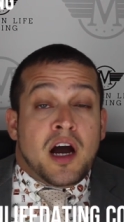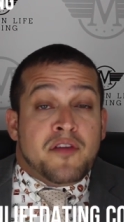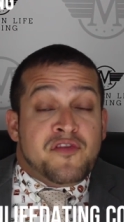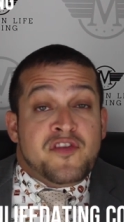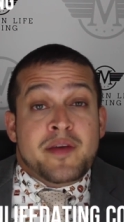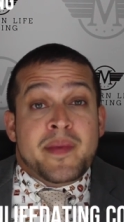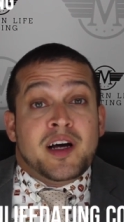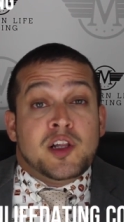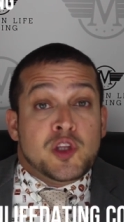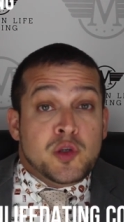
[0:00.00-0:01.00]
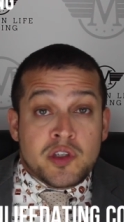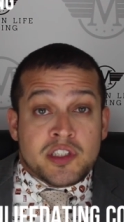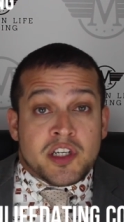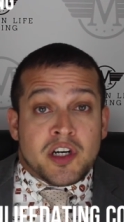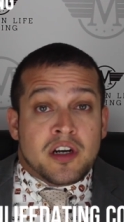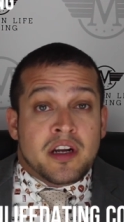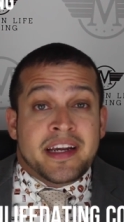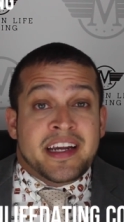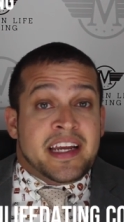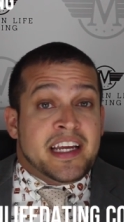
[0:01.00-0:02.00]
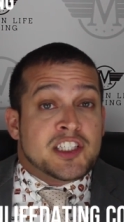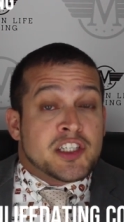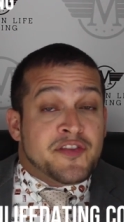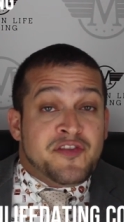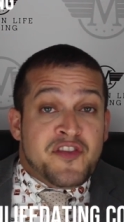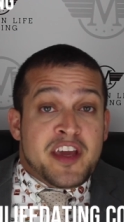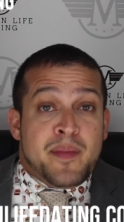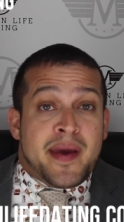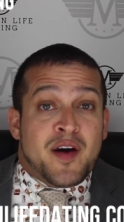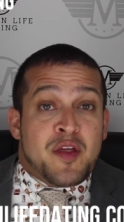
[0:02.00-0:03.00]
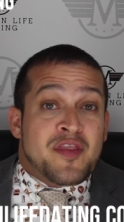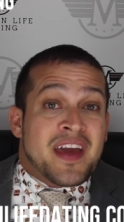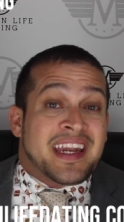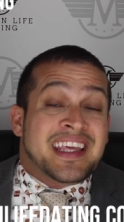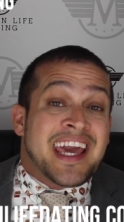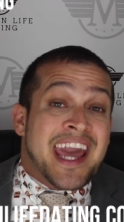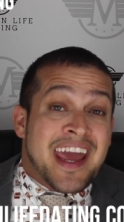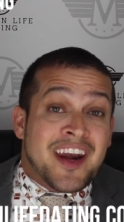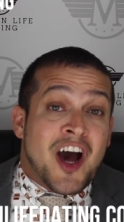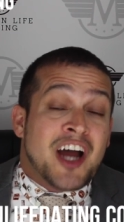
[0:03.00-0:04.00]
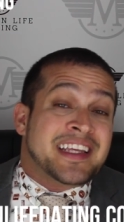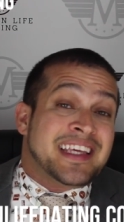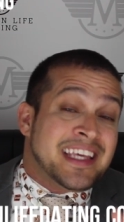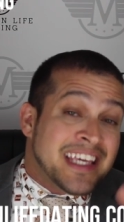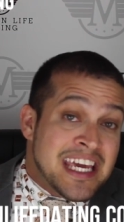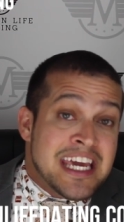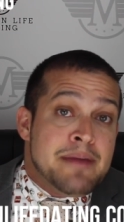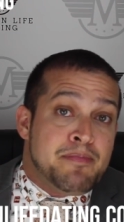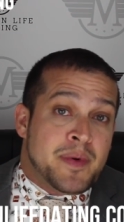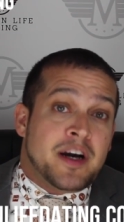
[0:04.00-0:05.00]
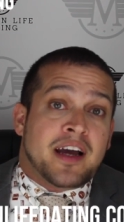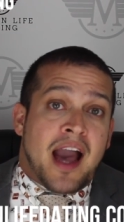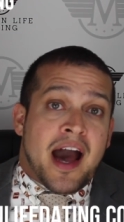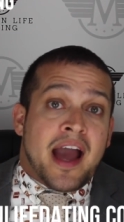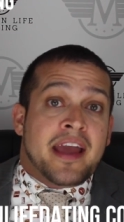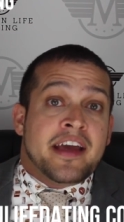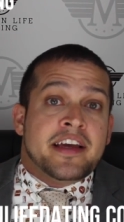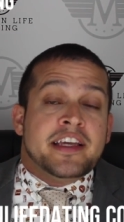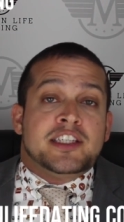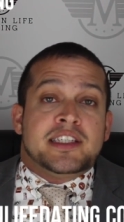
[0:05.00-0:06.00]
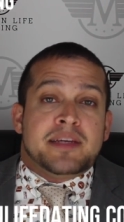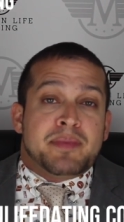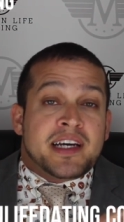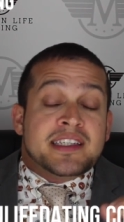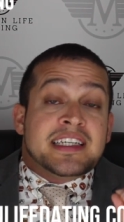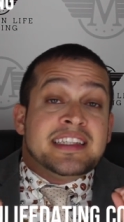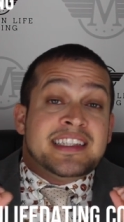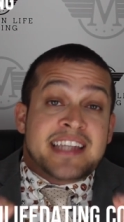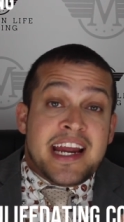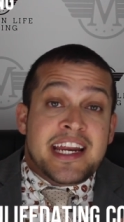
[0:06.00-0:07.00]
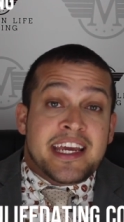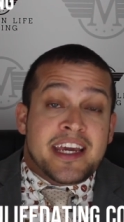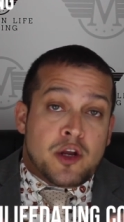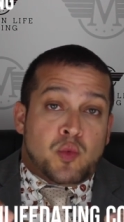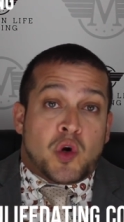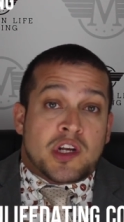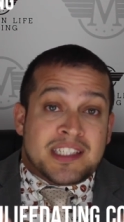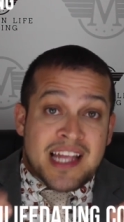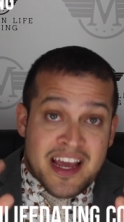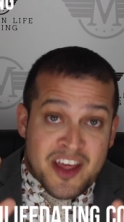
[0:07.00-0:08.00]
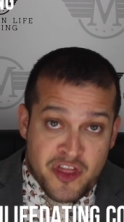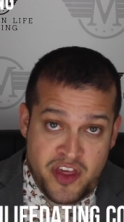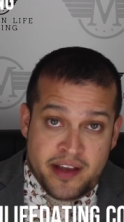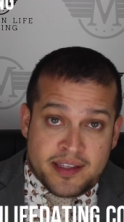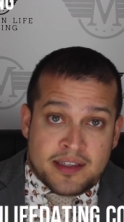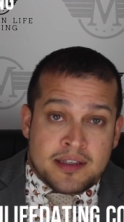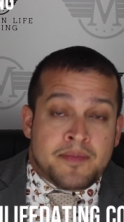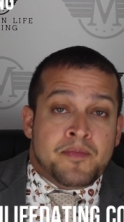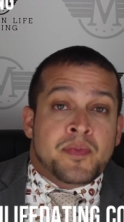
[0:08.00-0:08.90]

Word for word: A female loser is a female that cannot keep a guy. You see, because in dating, it works like this.